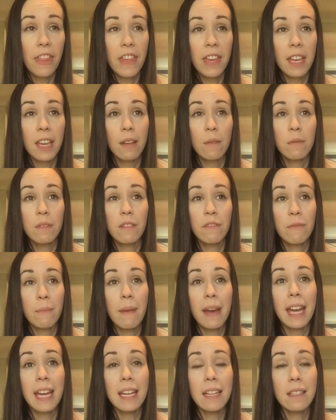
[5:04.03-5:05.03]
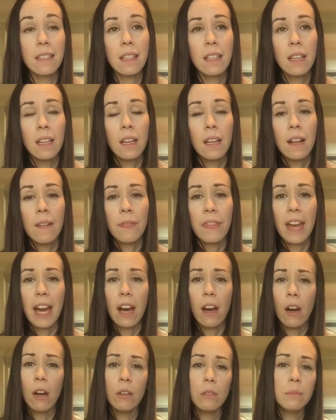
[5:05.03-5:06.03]
think it would have made
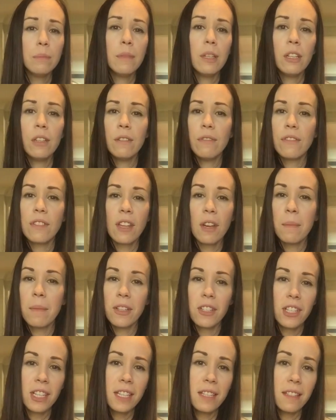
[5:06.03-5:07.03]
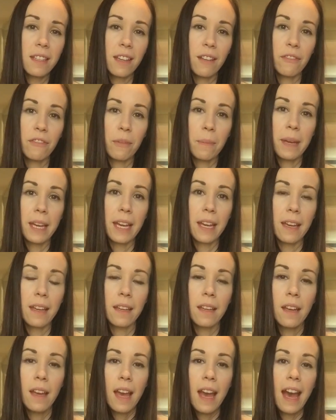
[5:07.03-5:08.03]
that whole move so much easier for
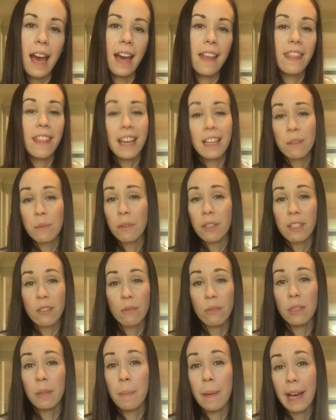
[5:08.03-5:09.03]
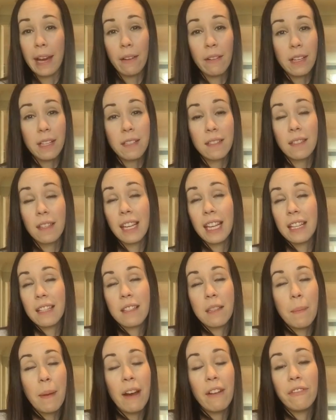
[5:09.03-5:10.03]
me. And that's what it's all about.
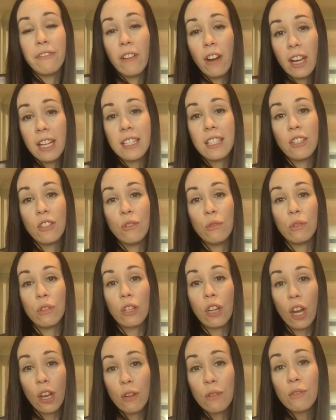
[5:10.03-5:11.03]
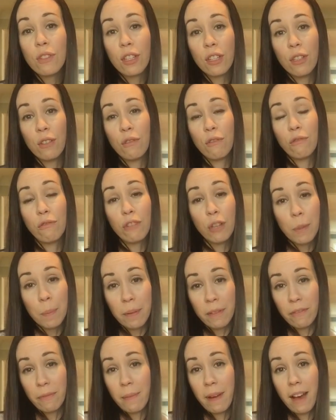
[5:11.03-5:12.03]
It's about finding your go-to
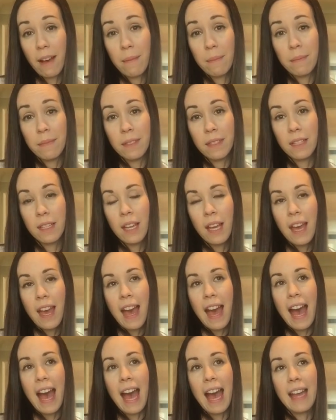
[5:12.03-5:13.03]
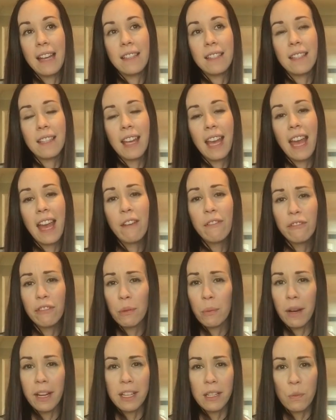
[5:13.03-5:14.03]
group of mums, and
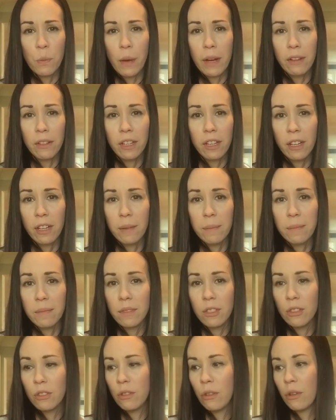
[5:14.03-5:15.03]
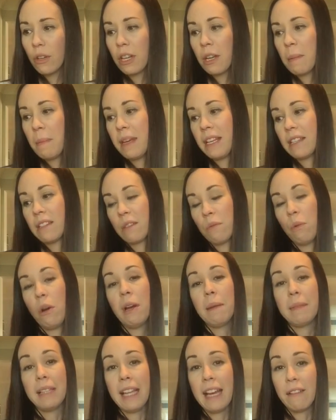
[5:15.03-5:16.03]
everyone is welcome. You're not going to be
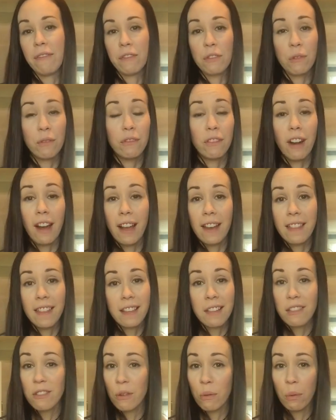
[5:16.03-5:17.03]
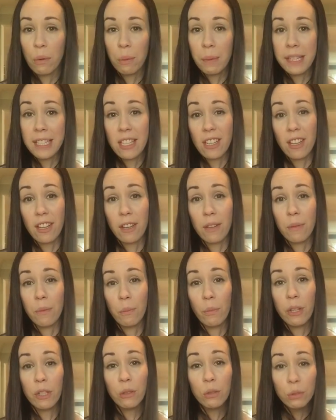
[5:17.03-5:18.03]
swiped left or right. That's not what we do.
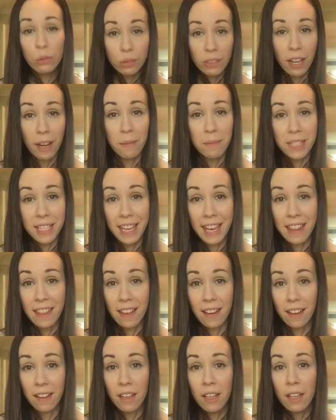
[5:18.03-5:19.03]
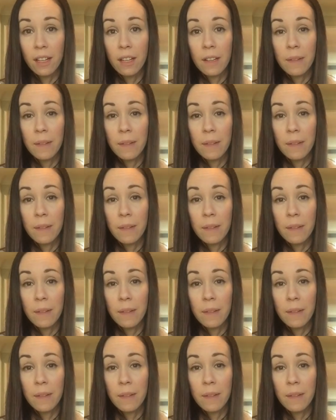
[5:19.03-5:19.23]
We all come together.